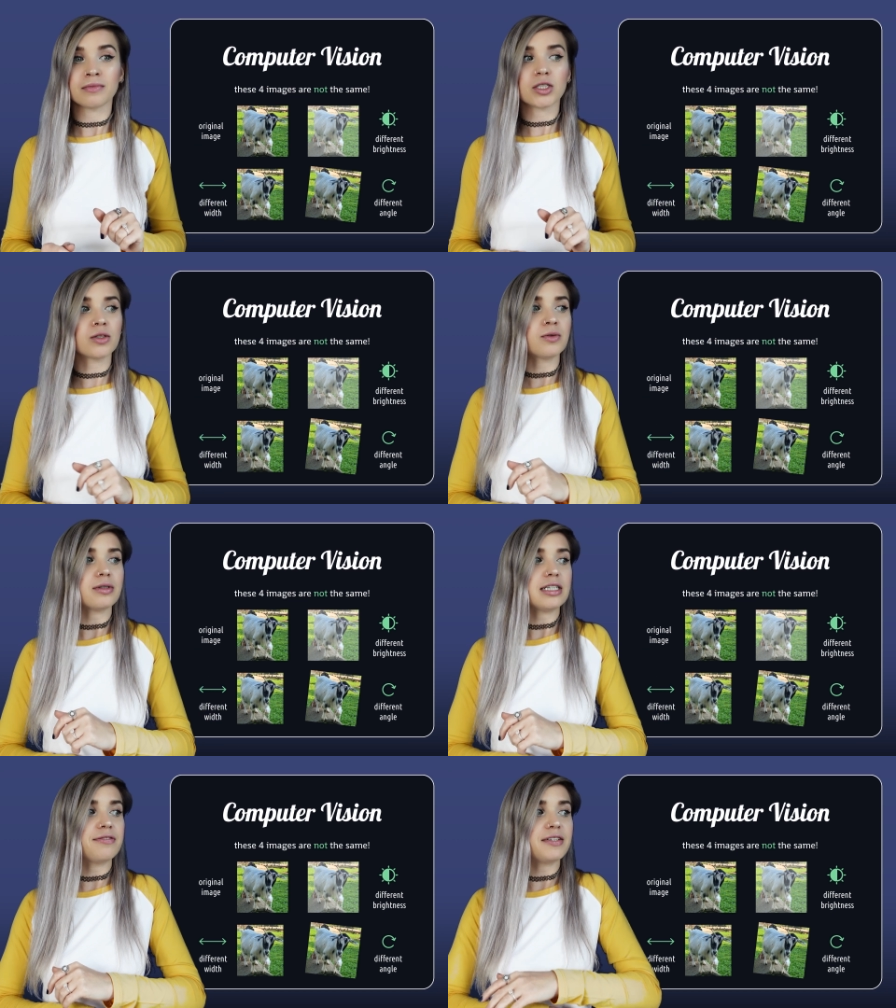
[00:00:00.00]

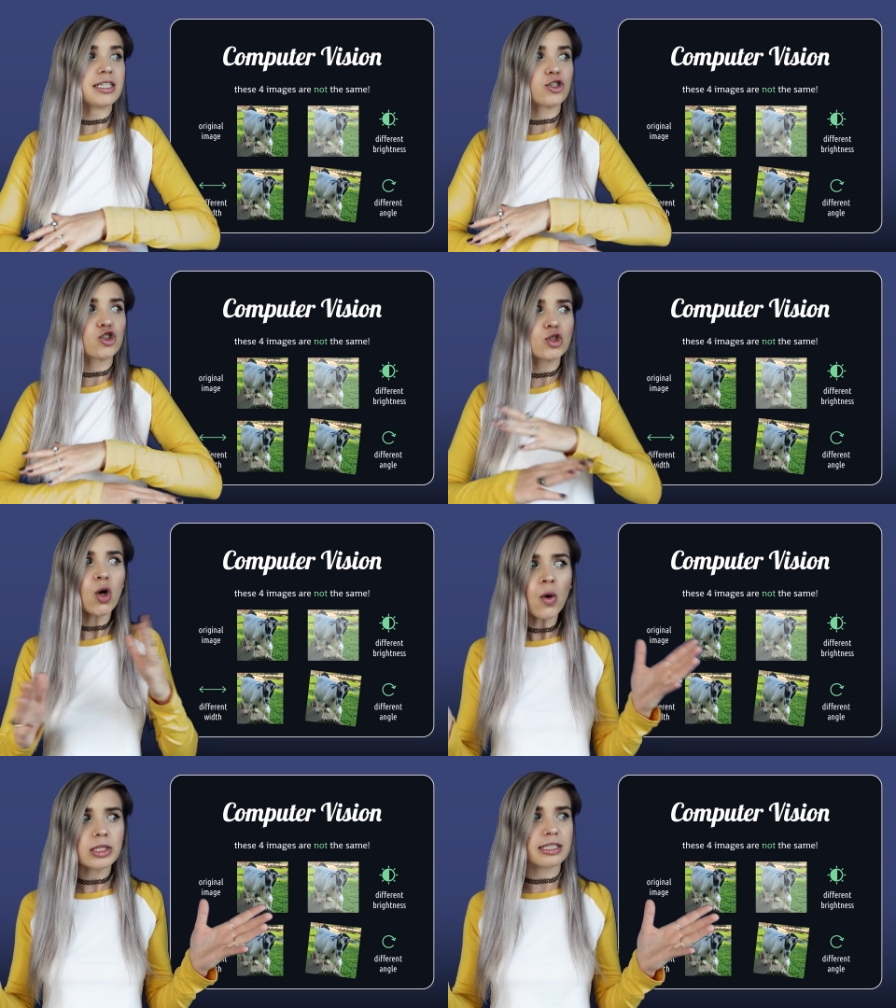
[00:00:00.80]
So, if it is
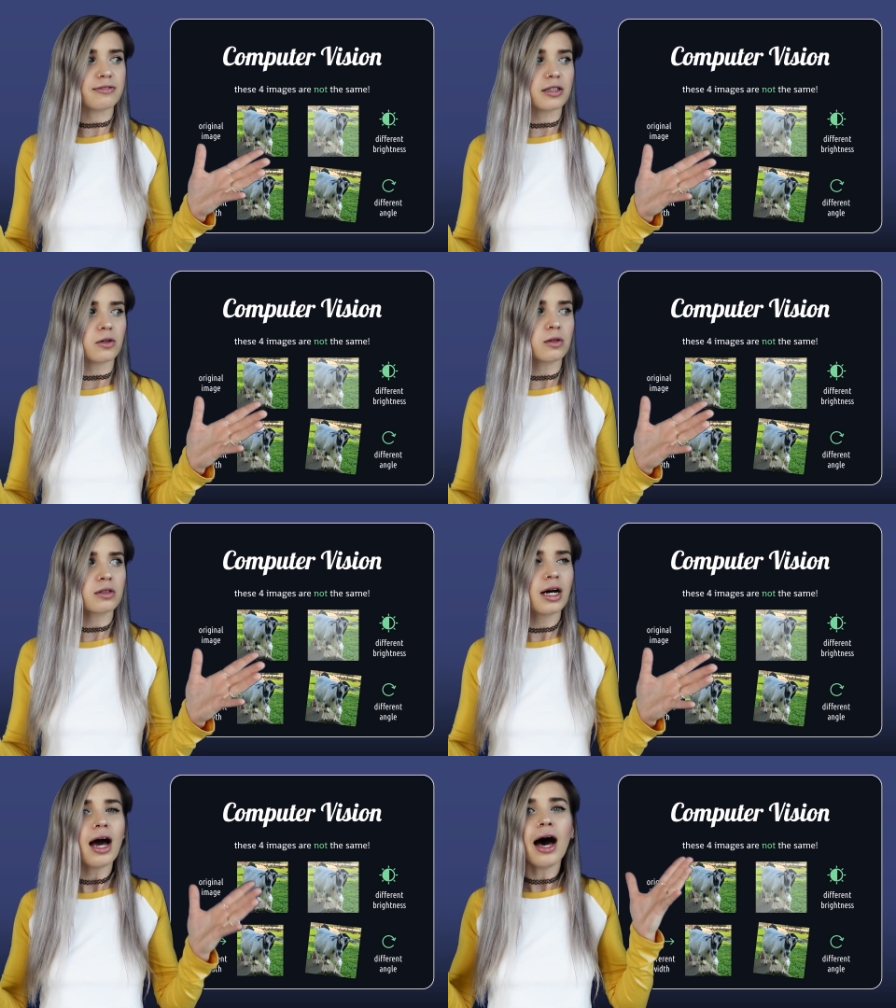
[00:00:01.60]
so
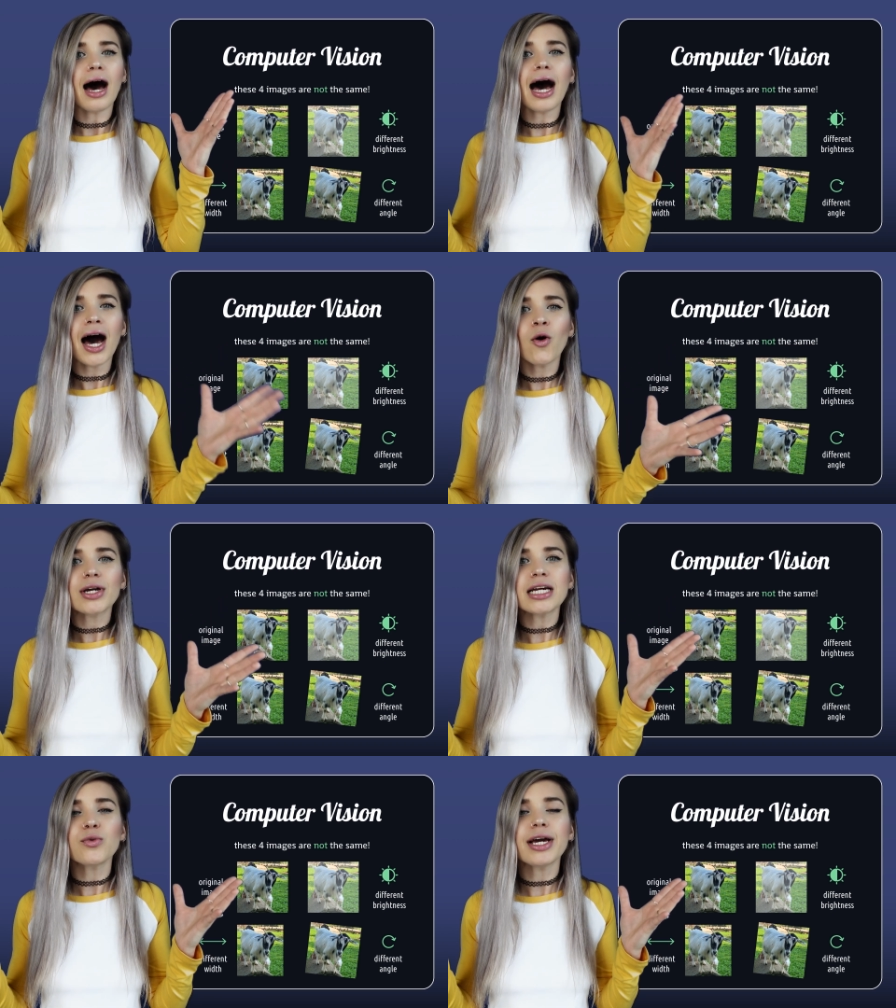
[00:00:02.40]
difficult, how
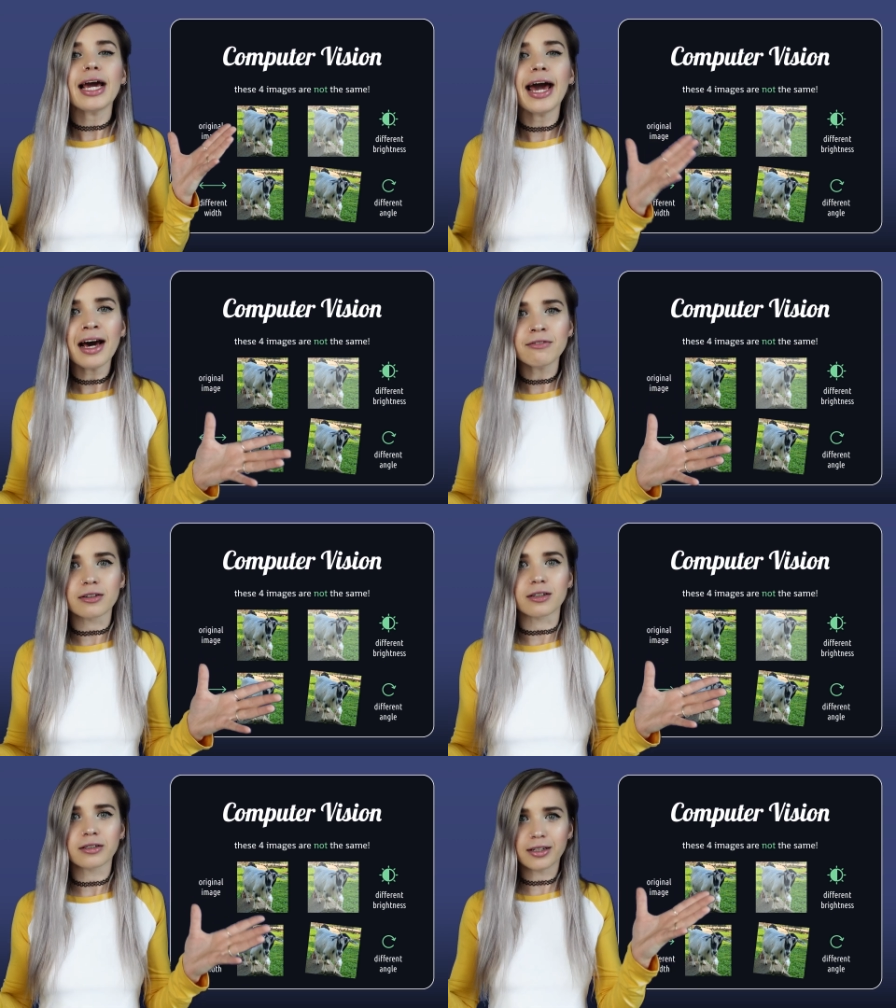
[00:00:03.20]
can we
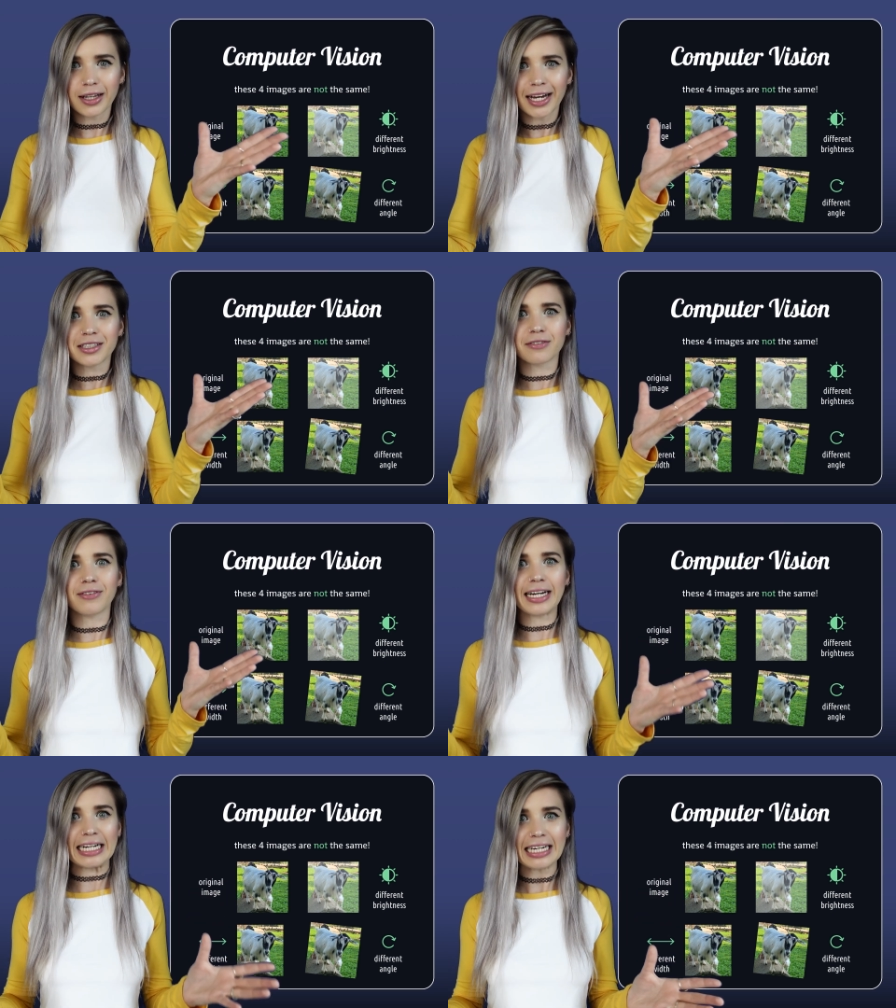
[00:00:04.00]
ever
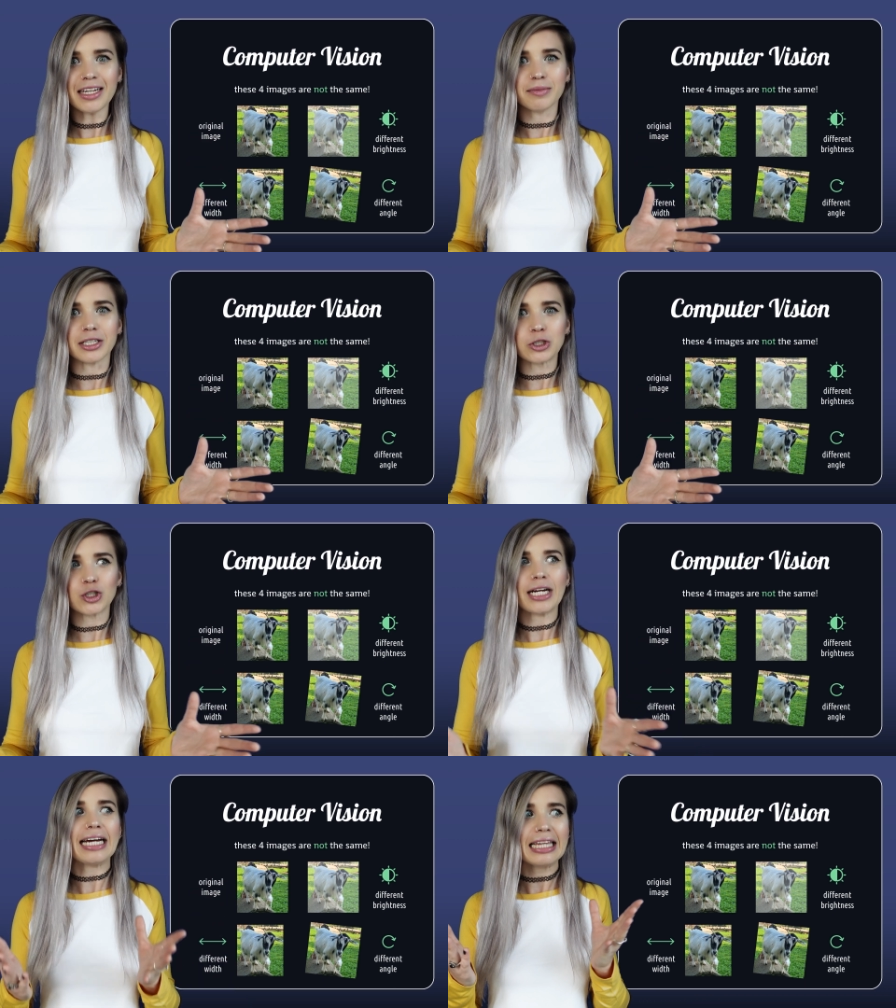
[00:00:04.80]
classify an
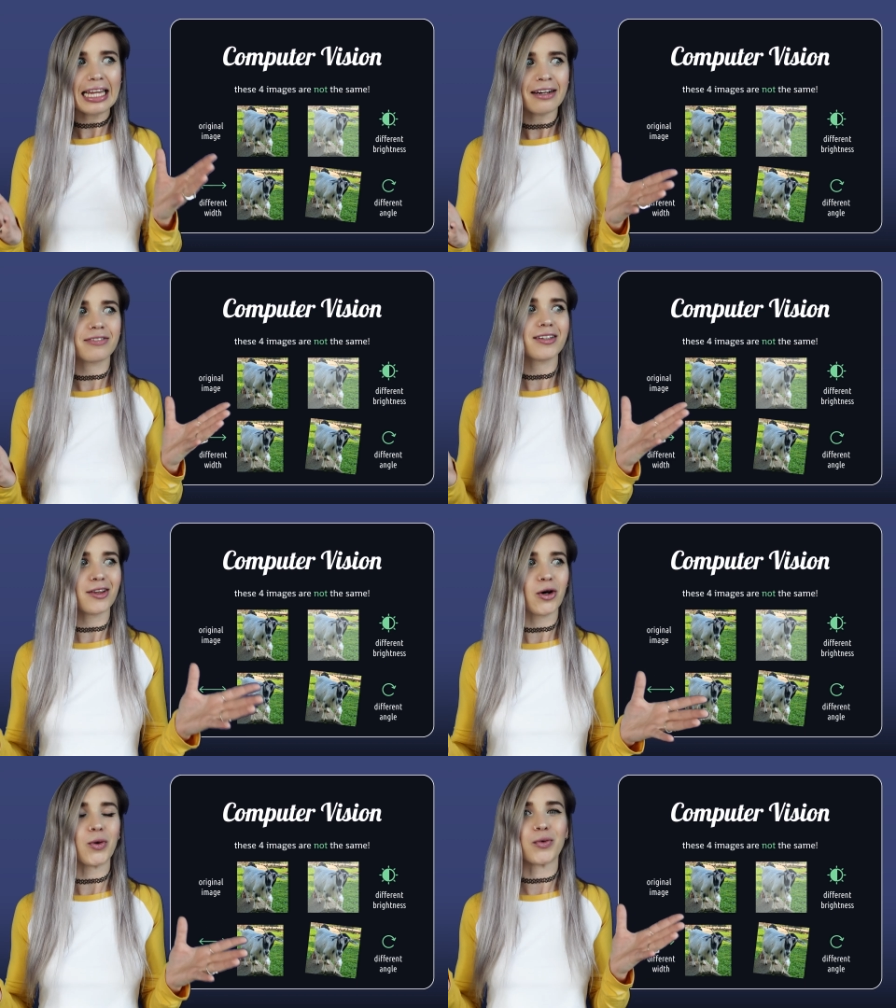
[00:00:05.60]
image and left
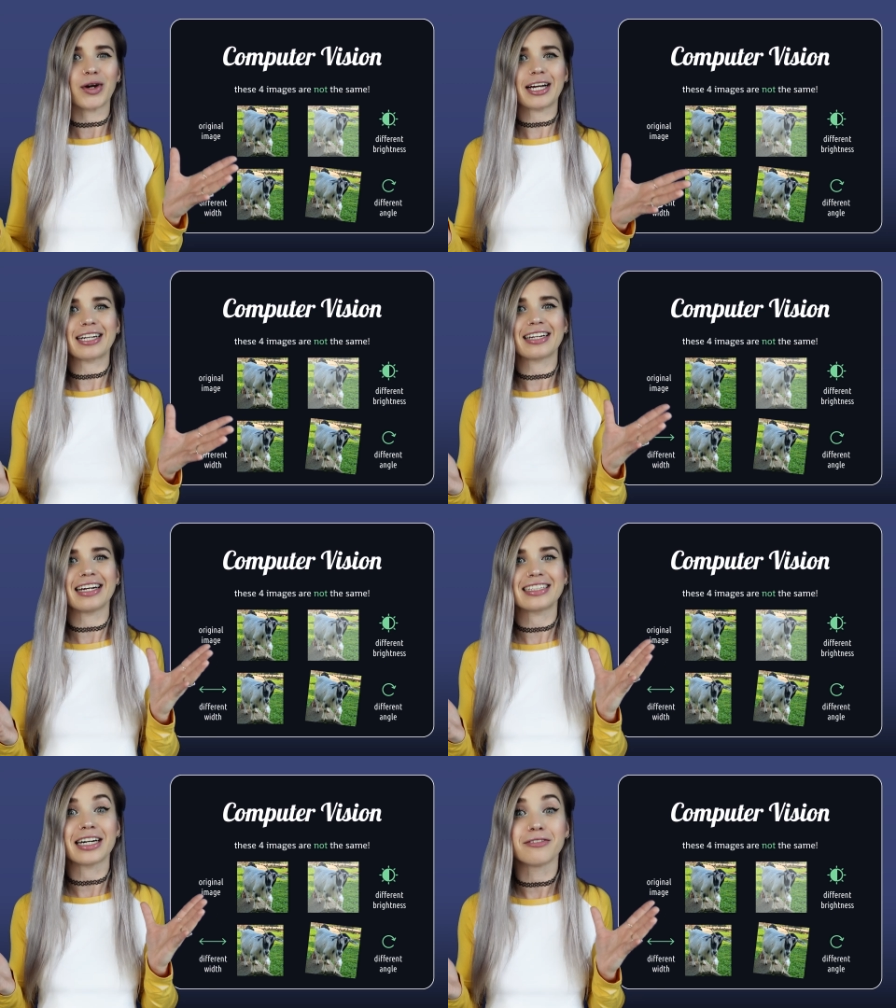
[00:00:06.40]
alone
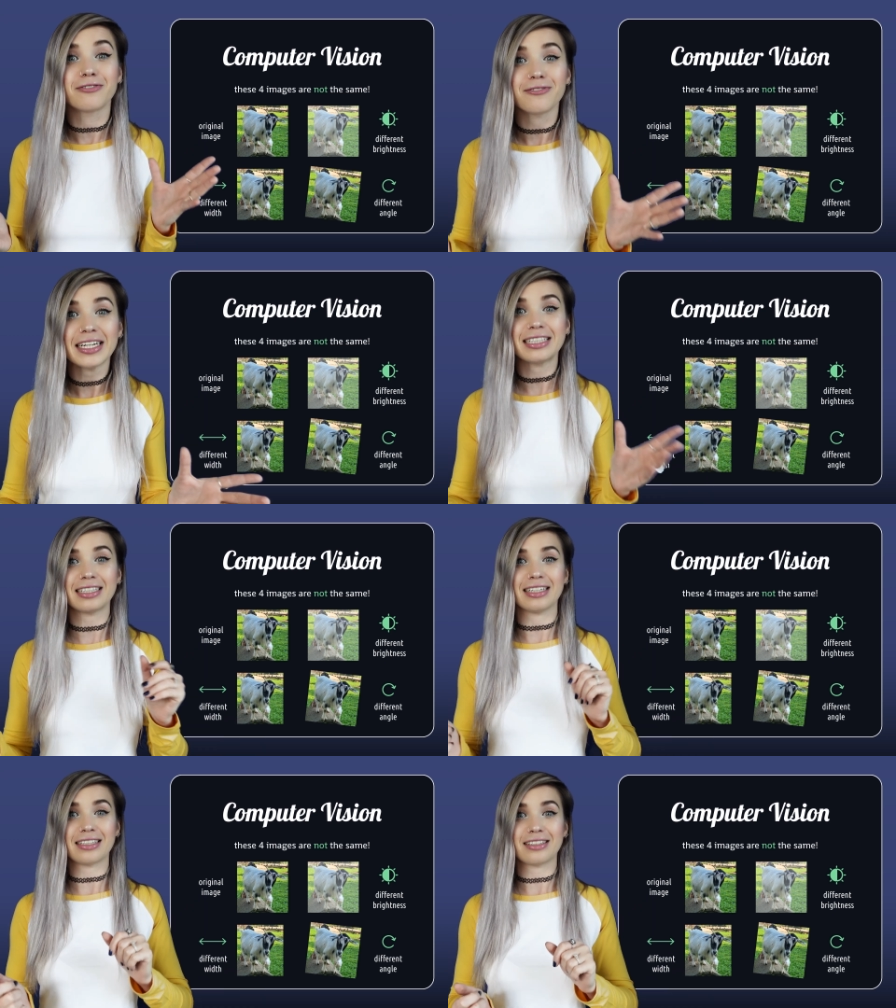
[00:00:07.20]
recognize a face
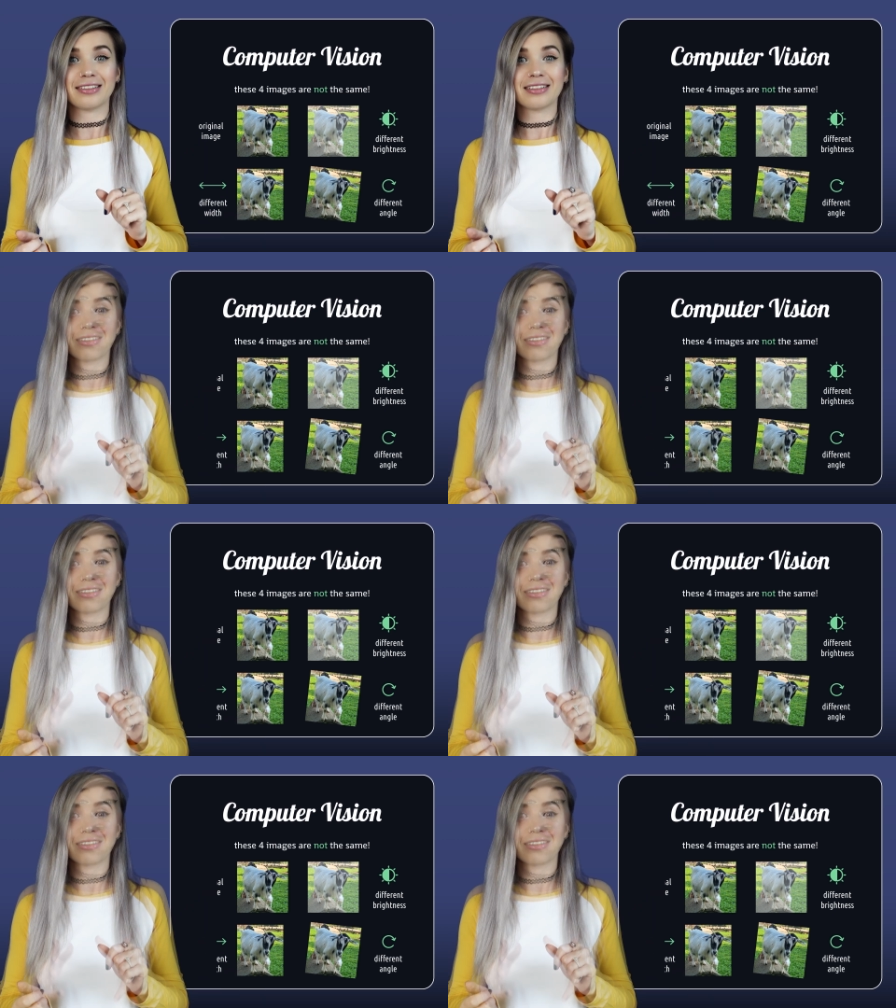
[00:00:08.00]
in it?